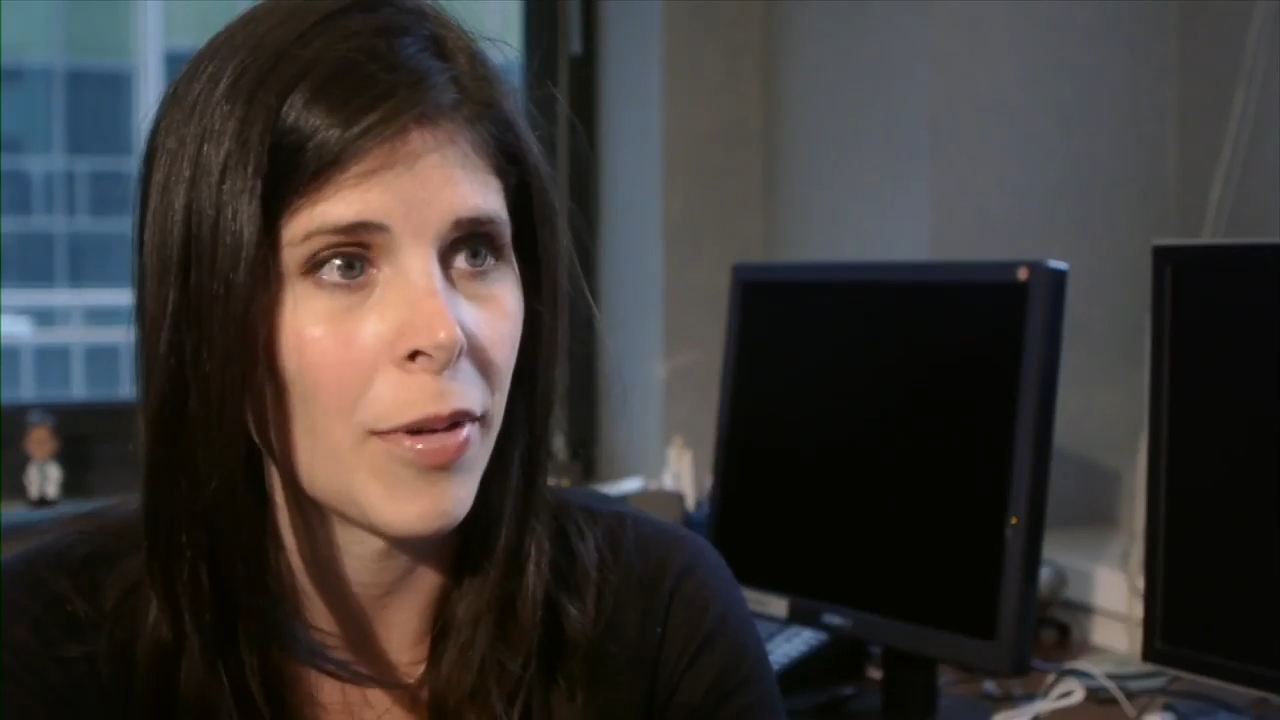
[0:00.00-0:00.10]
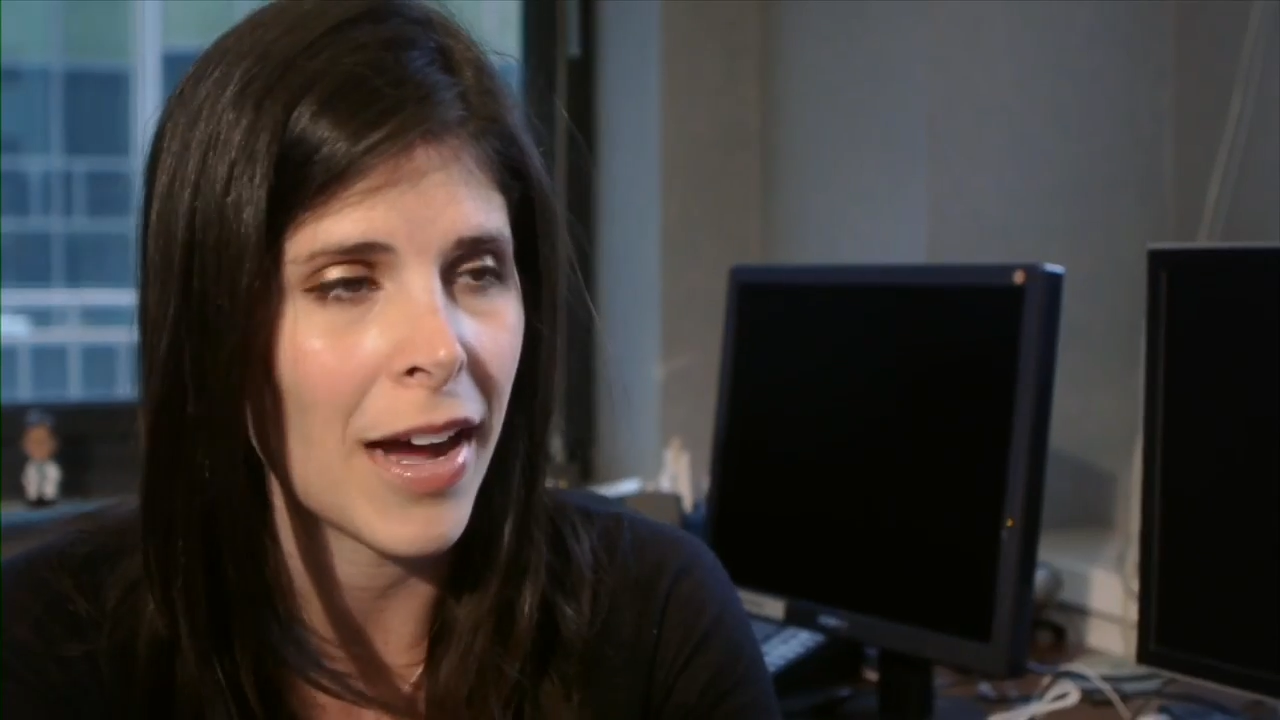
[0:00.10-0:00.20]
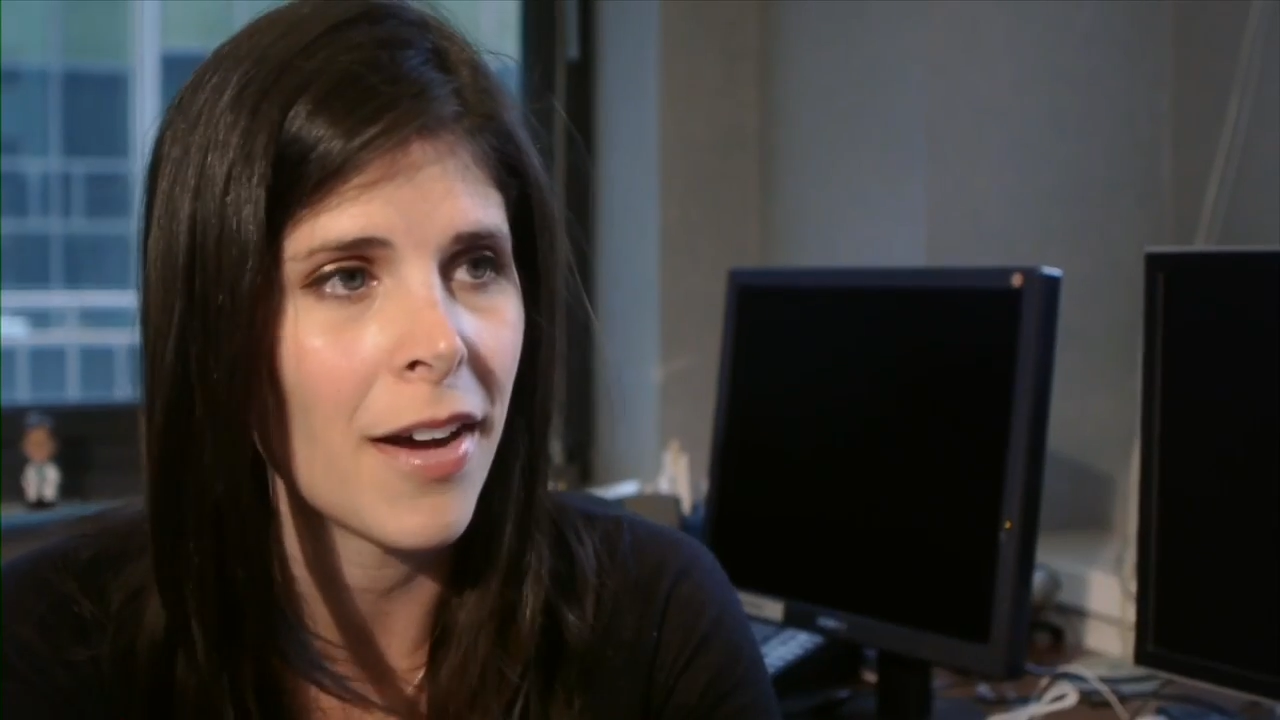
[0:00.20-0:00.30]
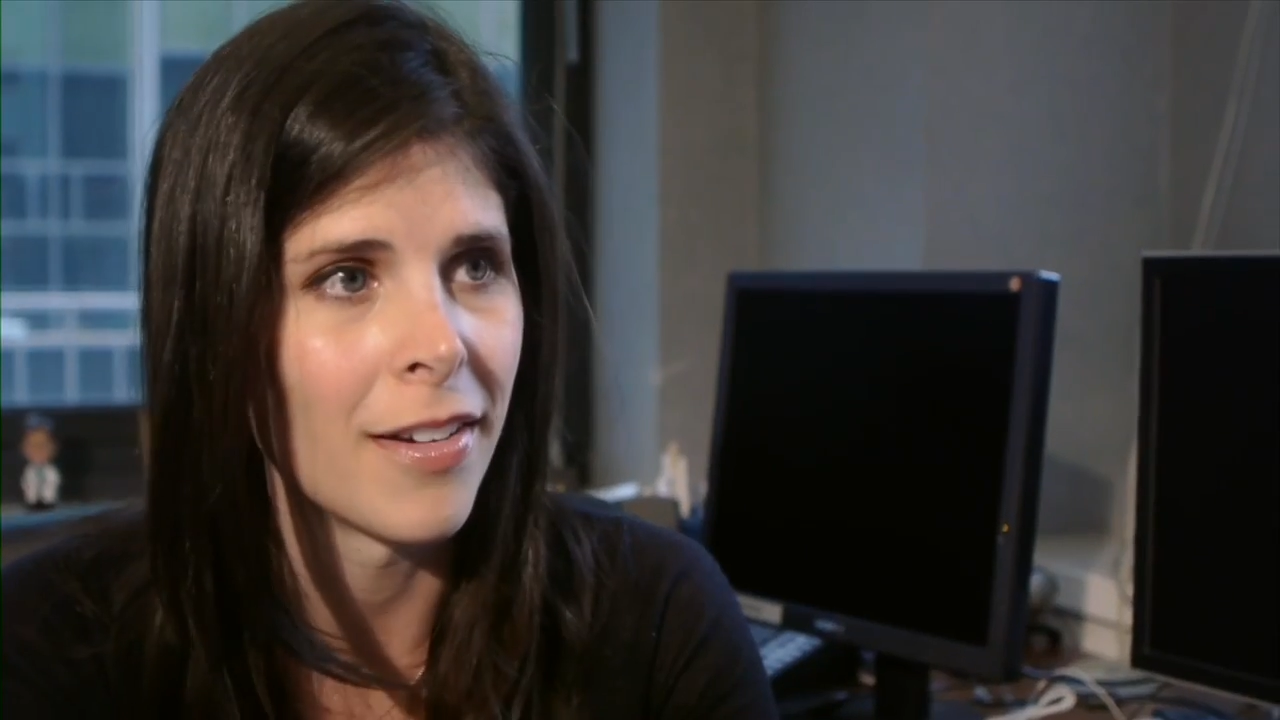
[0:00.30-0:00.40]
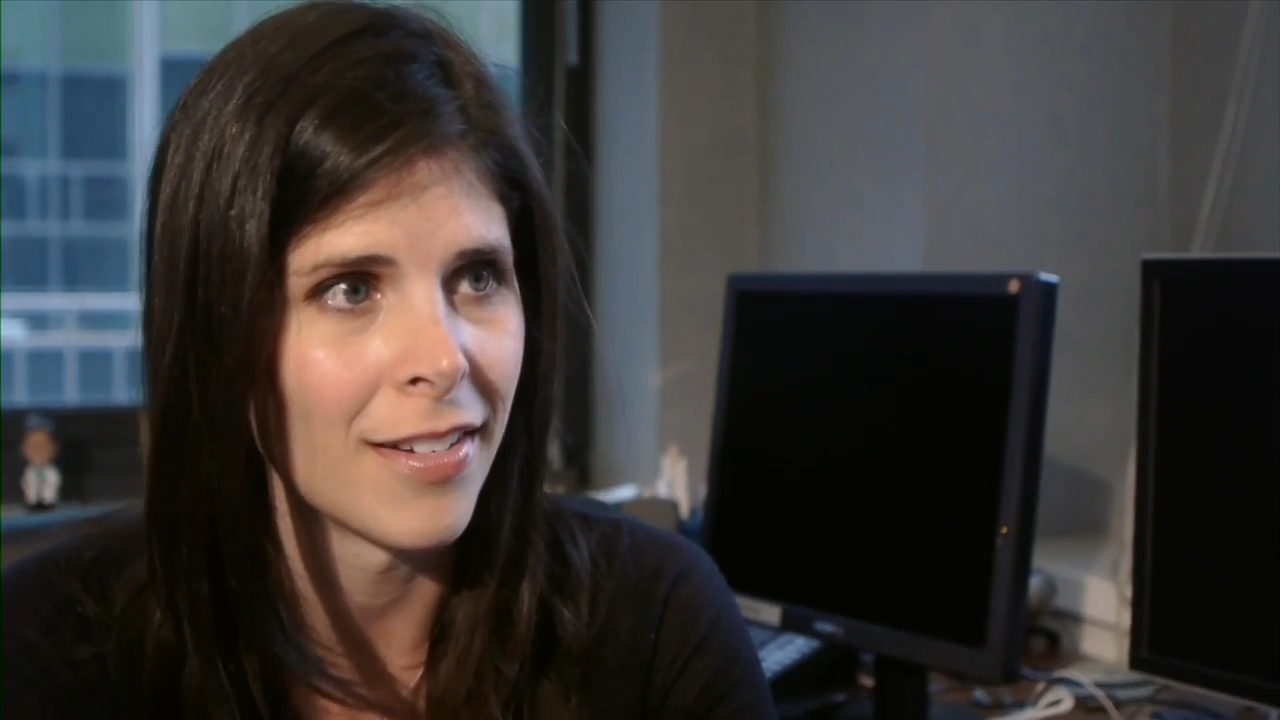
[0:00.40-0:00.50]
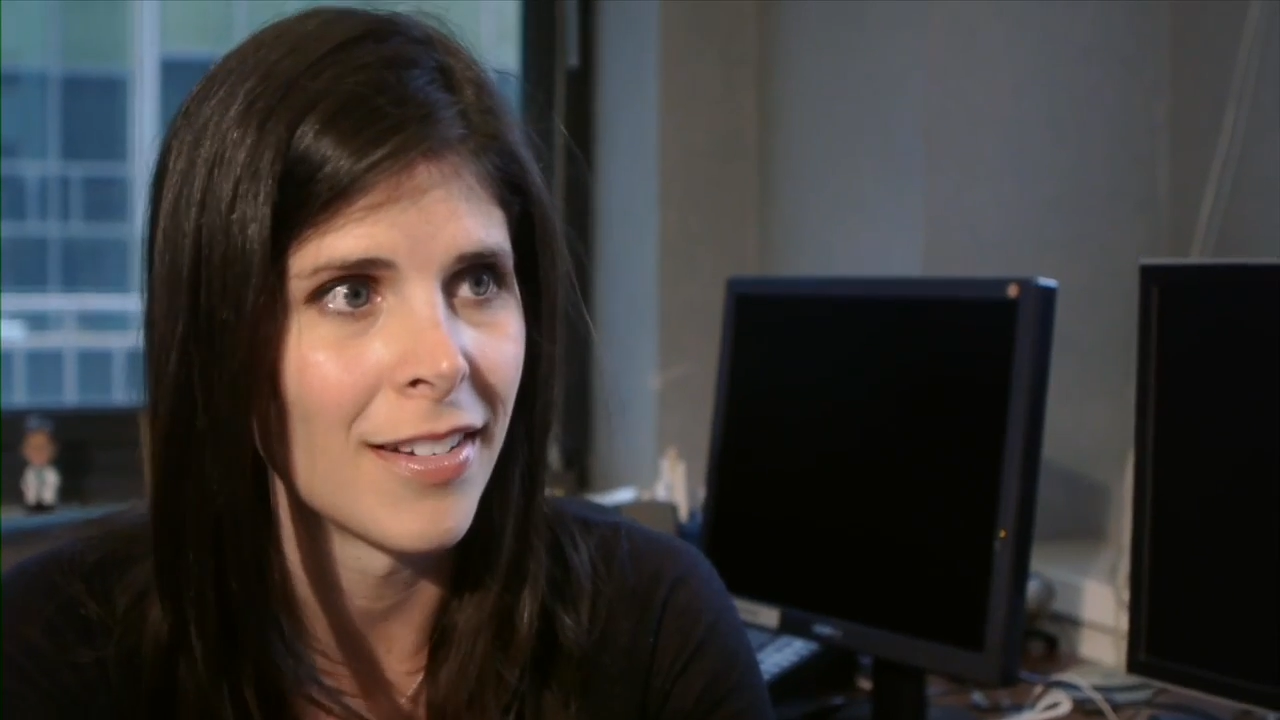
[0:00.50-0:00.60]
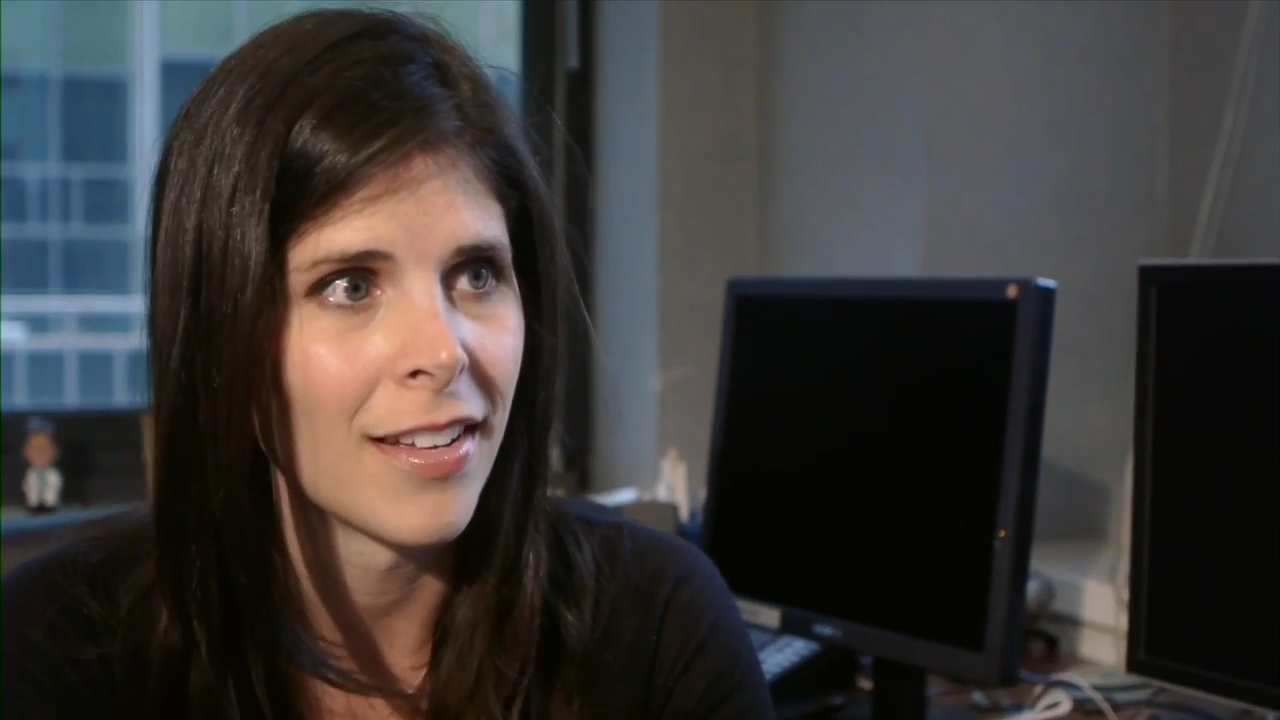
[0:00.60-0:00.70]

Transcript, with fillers: What's important